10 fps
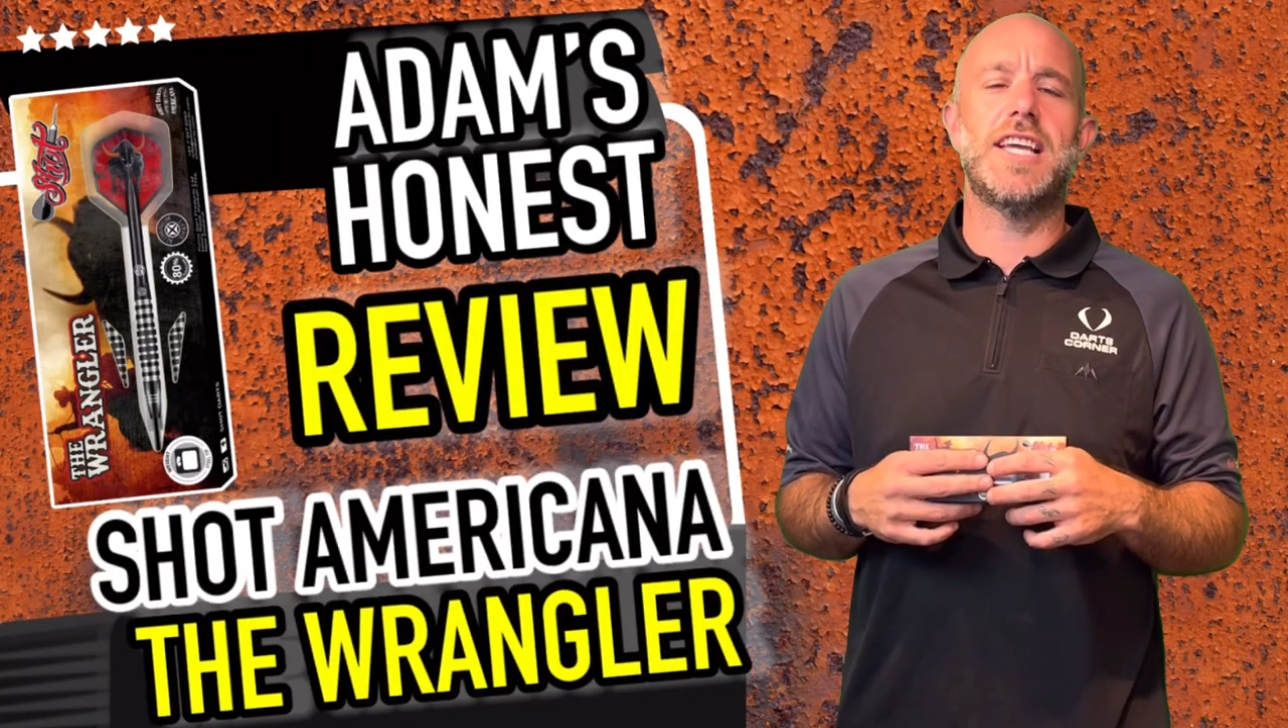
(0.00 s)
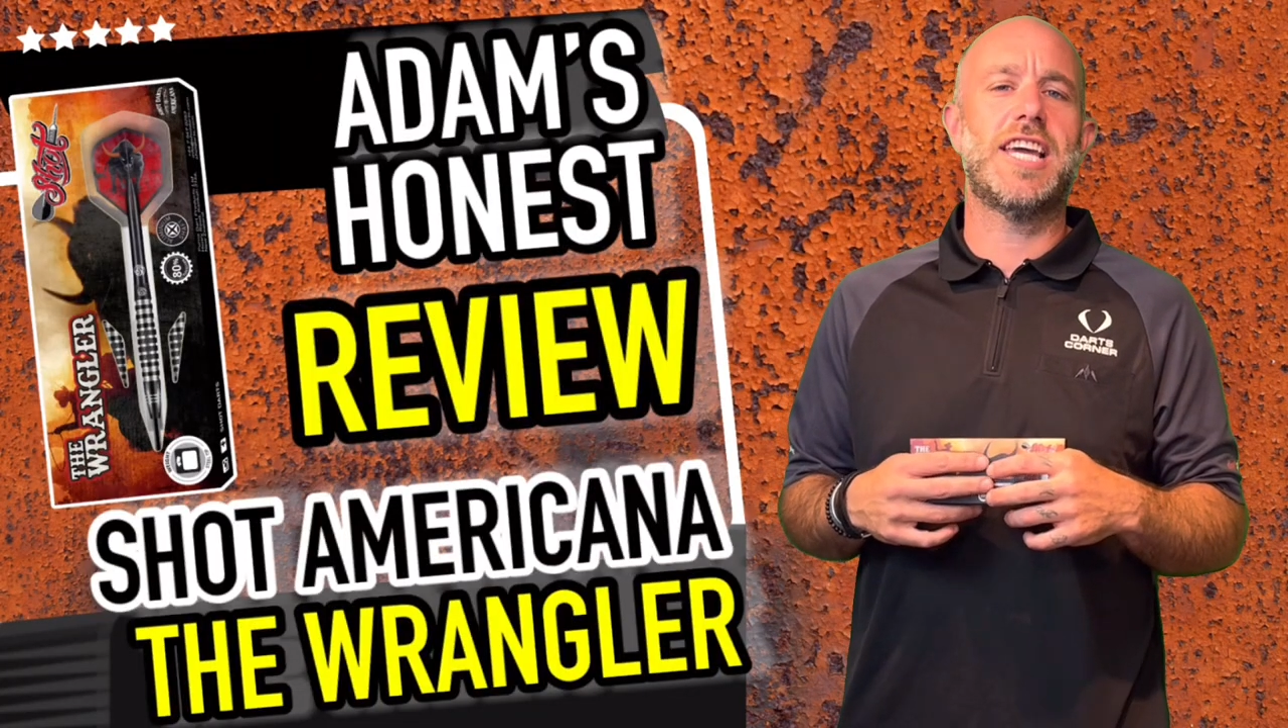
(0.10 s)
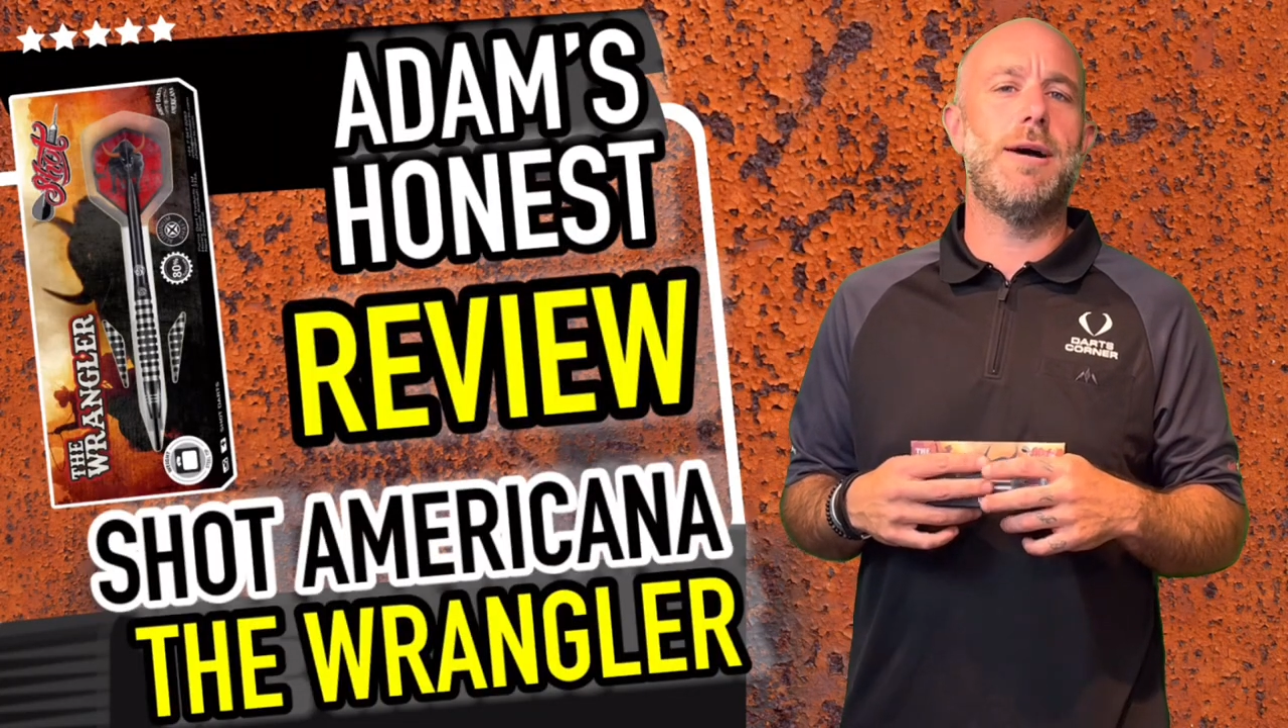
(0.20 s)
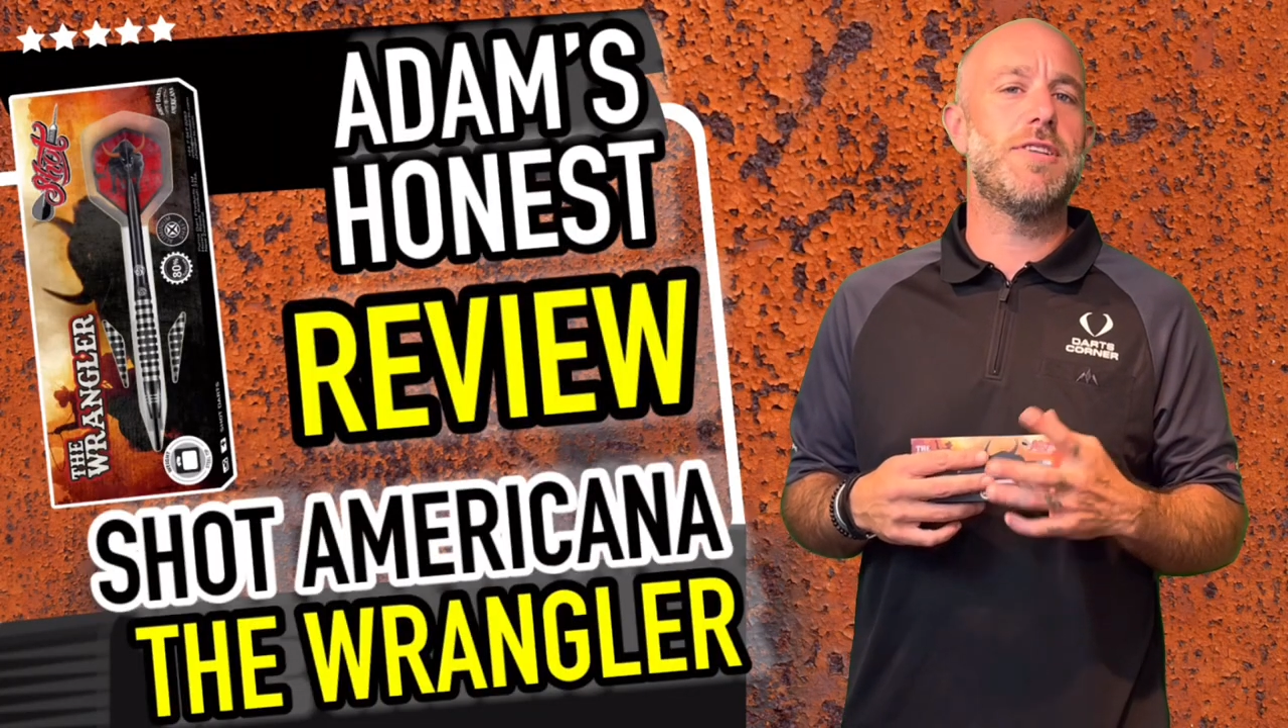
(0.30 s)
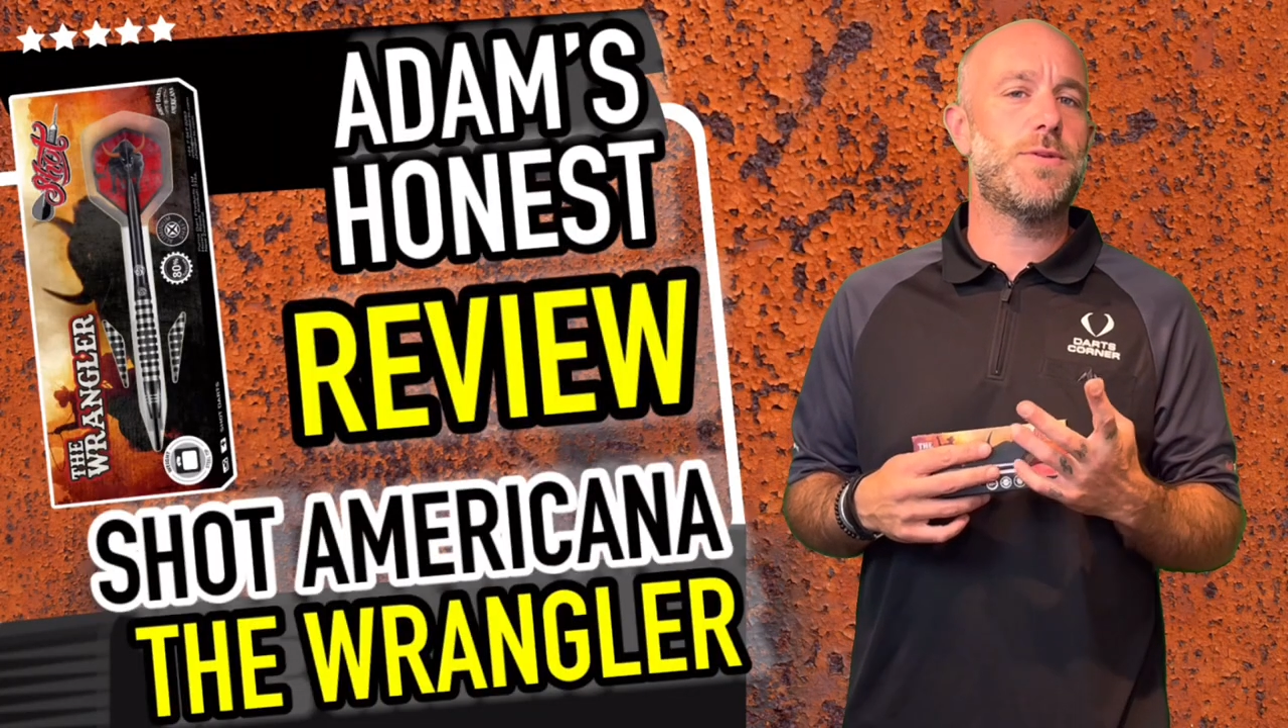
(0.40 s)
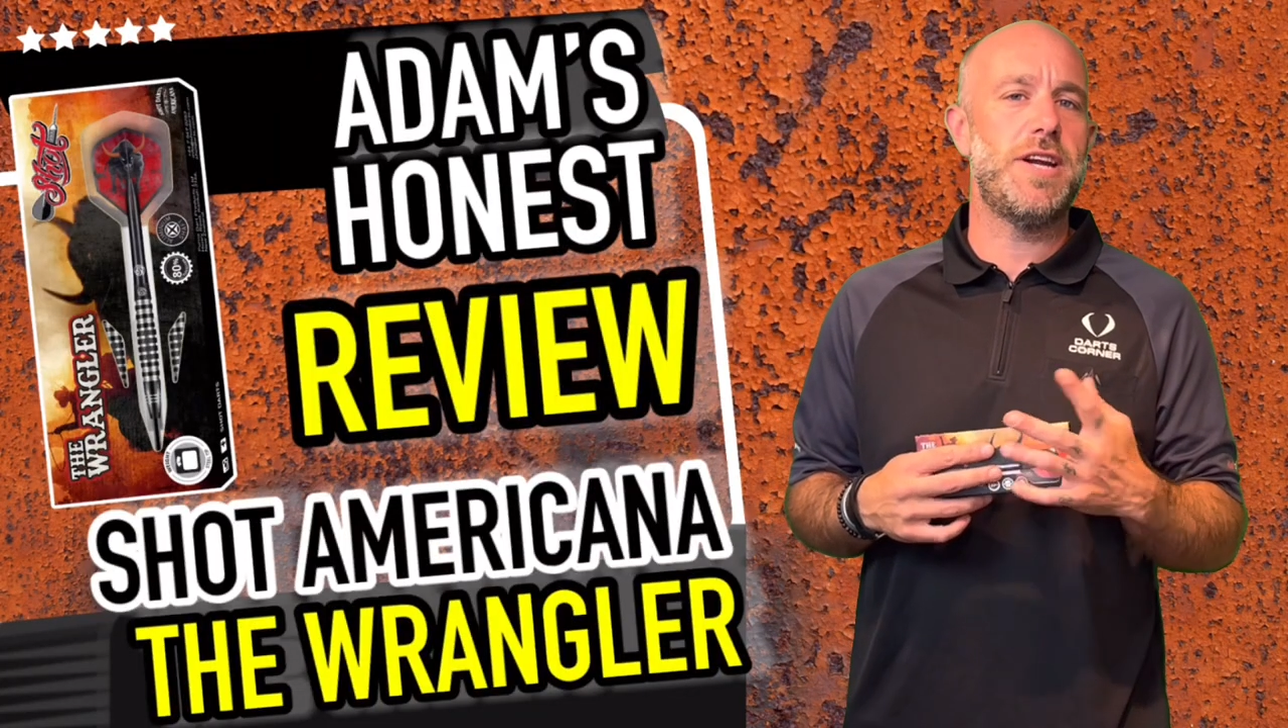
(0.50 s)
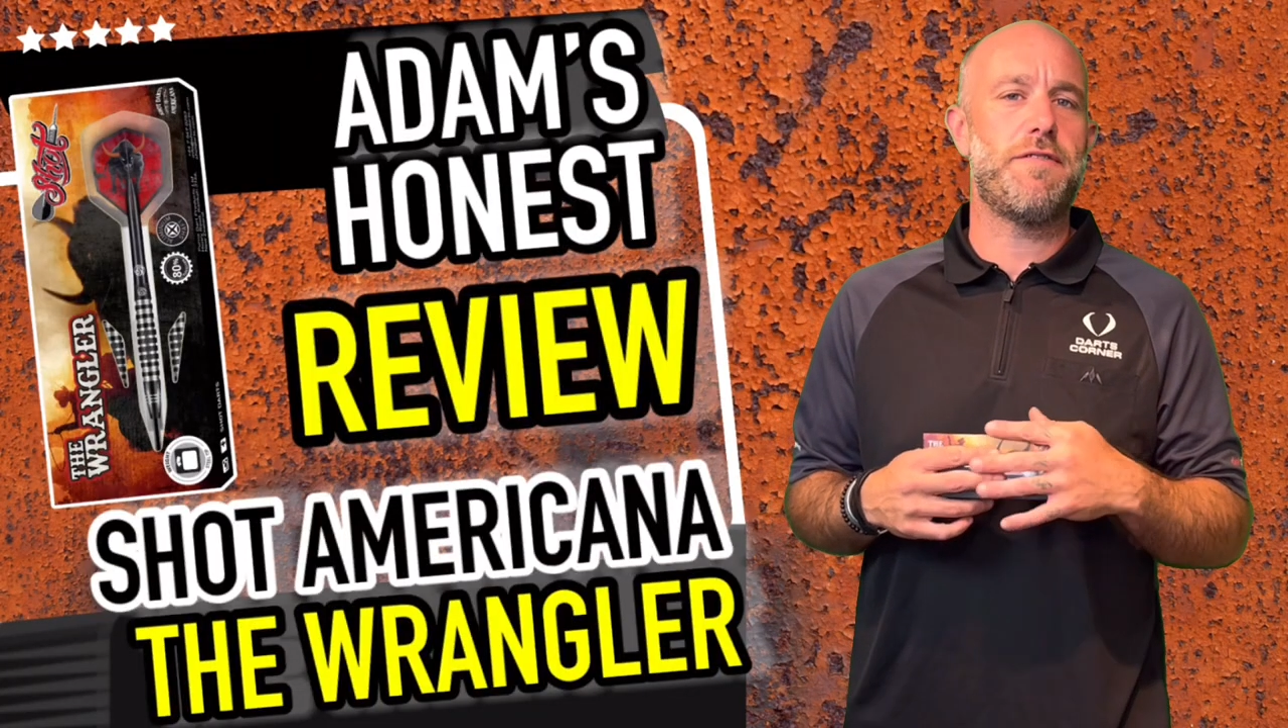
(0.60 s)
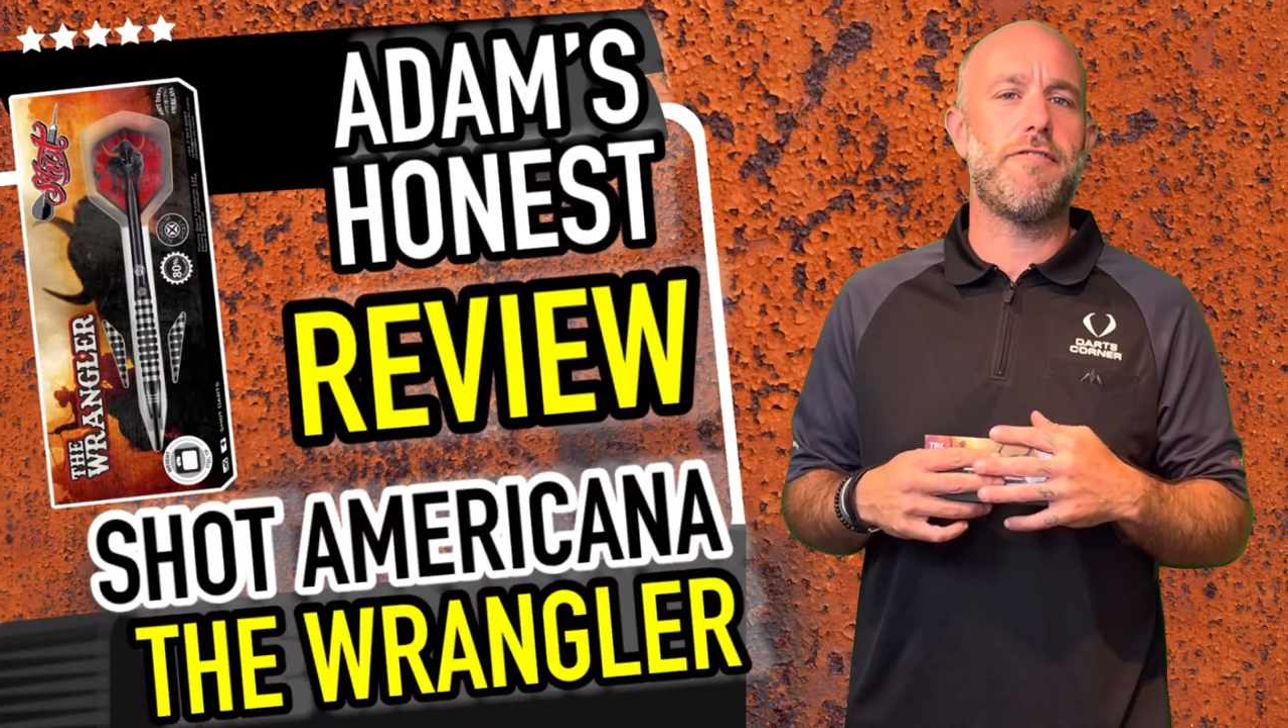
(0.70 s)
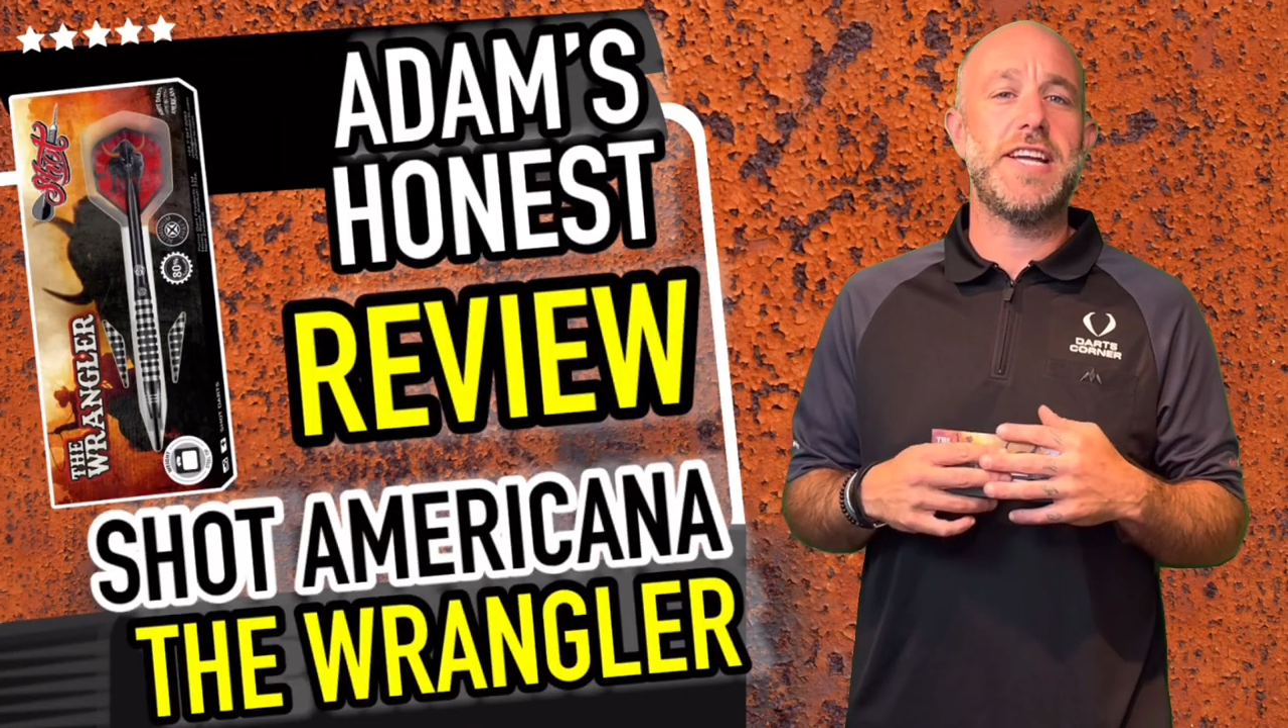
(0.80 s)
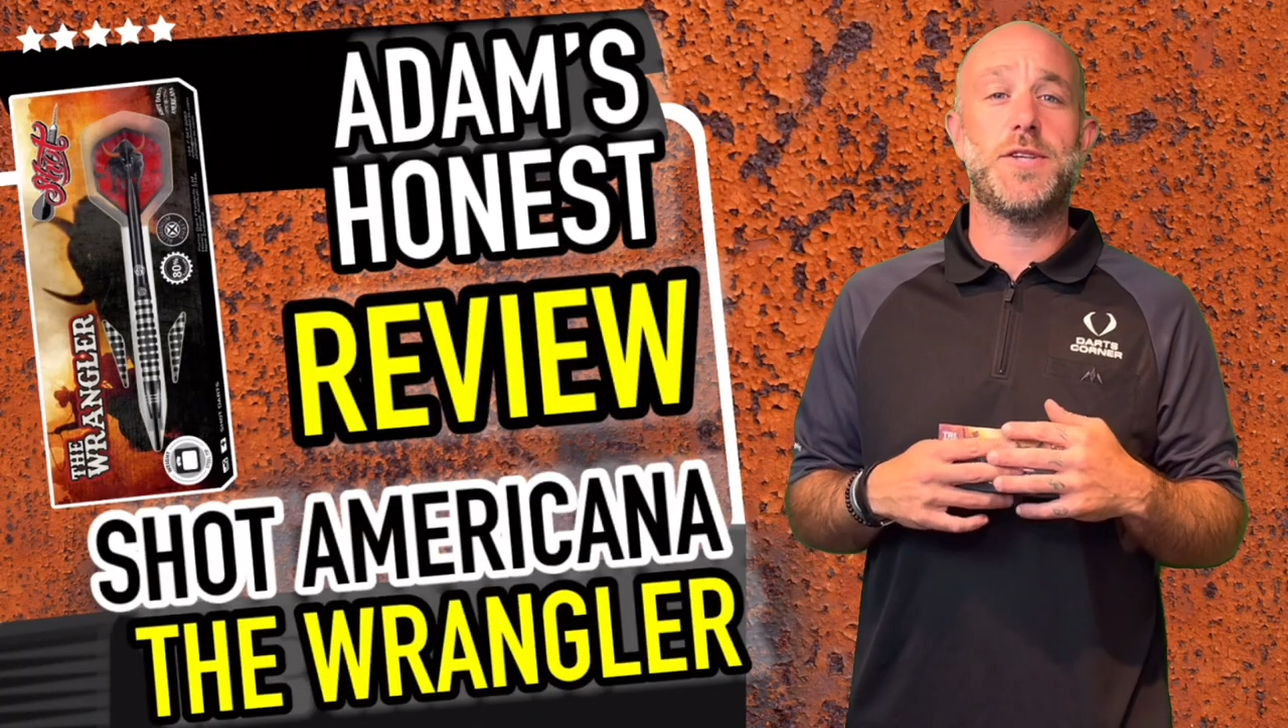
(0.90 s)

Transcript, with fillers: They come in 23,